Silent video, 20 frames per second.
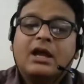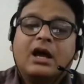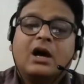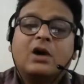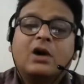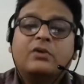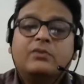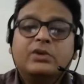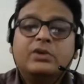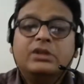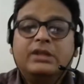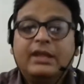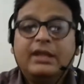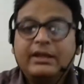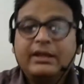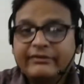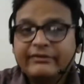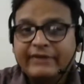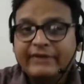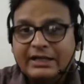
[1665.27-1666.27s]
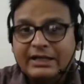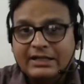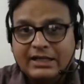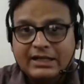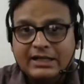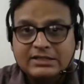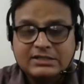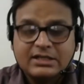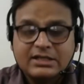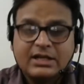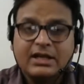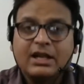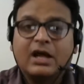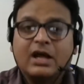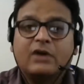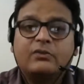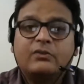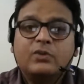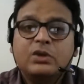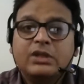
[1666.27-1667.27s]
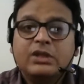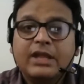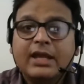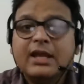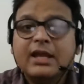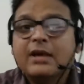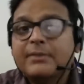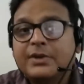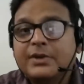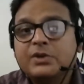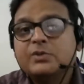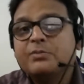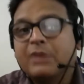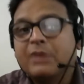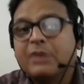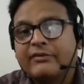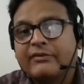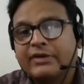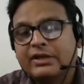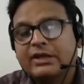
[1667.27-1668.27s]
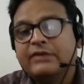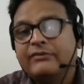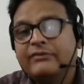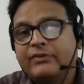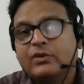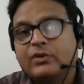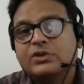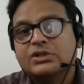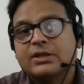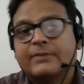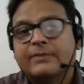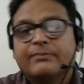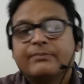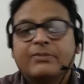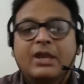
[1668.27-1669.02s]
how would they fight election and how would they come into power in future?